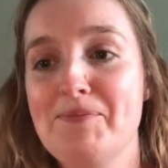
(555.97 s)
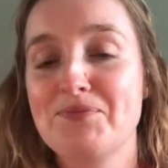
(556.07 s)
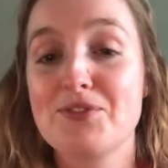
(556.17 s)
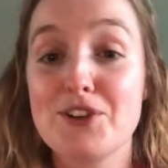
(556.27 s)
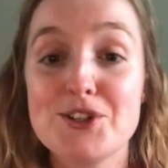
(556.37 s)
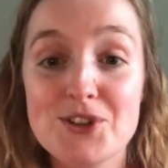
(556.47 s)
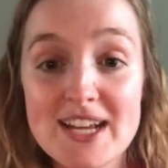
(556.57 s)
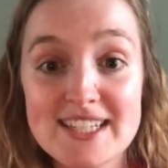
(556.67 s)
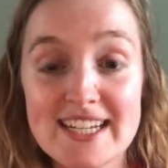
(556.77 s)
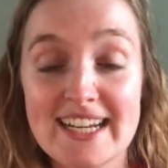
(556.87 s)
For
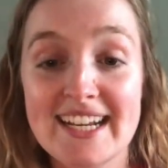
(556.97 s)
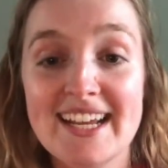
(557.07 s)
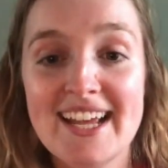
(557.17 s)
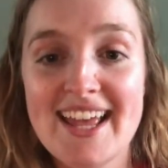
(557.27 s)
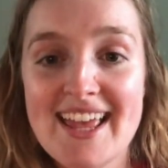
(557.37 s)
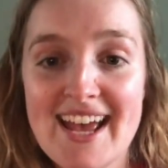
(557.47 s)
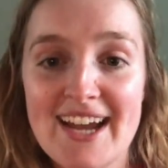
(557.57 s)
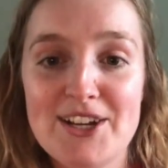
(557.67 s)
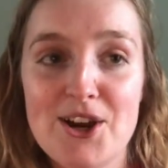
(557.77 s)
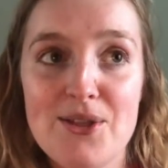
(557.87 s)
dressing, I
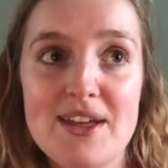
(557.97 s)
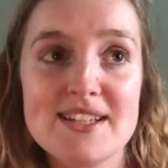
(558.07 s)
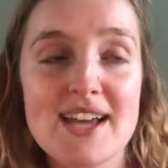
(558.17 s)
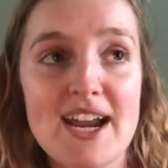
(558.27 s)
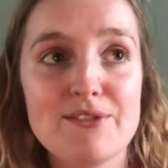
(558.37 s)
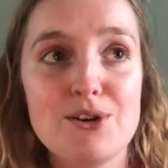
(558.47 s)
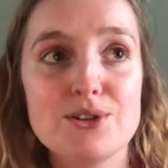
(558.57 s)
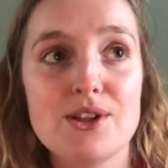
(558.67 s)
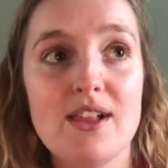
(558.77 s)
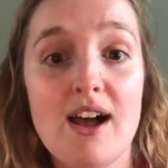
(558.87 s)
know this kind of goes
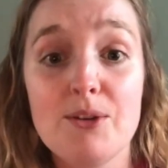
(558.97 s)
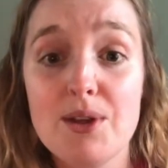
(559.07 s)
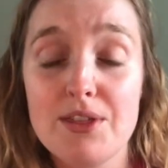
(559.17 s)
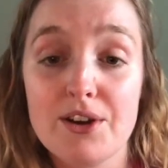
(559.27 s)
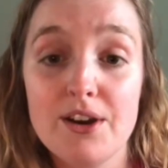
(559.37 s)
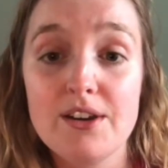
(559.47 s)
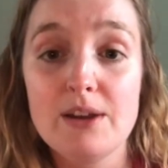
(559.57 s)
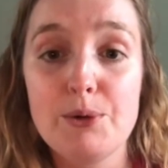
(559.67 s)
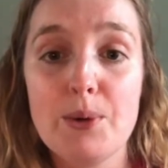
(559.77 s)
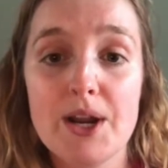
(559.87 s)
along with the cooking.
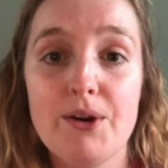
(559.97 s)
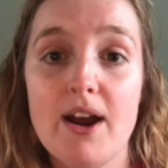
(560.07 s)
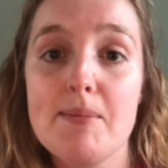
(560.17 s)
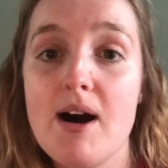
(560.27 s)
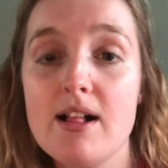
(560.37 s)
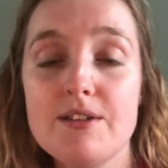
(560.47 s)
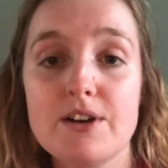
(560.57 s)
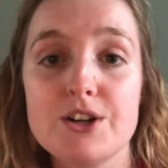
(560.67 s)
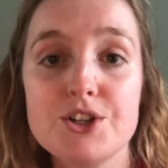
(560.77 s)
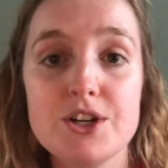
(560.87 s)
We want to grab all of
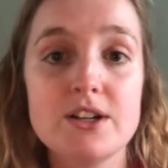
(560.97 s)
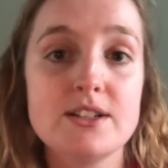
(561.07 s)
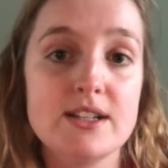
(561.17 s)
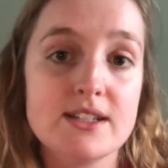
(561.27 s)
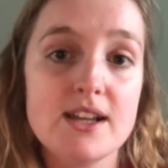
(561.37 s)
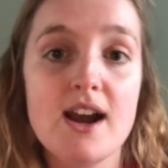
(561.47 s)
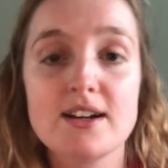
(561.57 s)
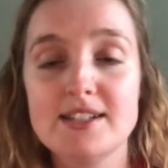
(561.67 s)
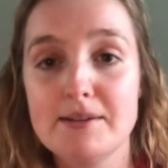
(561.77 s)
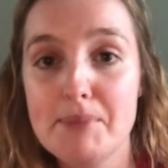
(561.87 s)
our shirts and
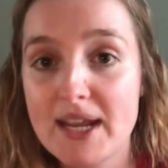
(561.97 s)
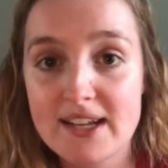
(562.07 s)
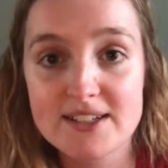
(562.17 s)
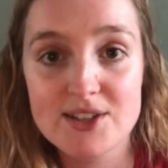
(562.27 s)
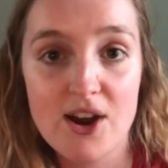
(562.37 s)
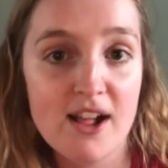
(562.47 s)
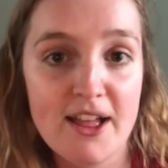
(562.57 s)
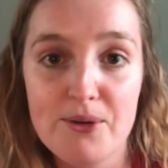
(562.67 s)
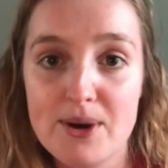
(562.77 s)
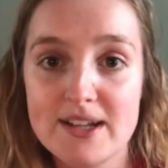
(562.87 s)
socks and pants all
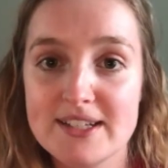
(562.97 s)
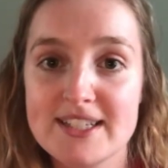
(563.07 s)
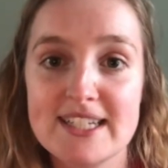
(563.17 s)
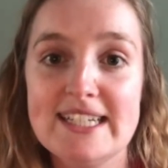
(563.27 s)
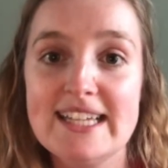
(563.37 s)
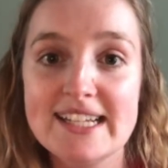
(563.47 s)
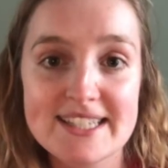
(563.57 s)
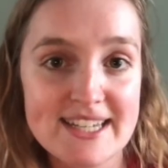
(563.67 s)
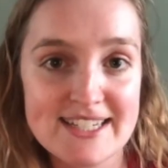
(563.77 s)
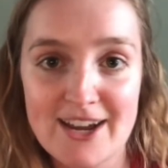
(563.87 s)
at once and then
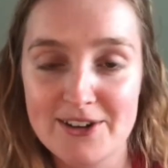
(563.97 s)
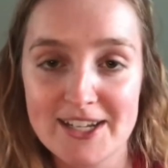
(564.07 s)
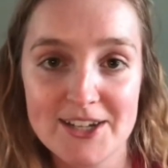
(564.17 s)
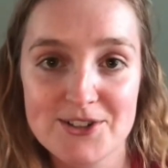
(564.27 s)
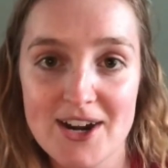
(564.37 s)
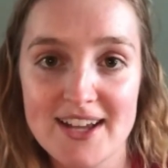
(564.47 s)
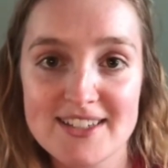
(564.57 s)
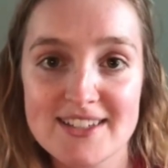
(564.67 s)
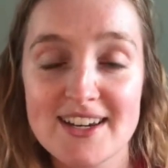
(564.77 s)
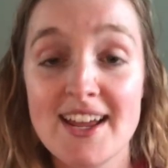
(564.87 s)
sit down to get
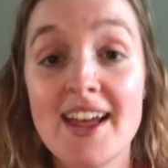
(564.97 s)
dressed.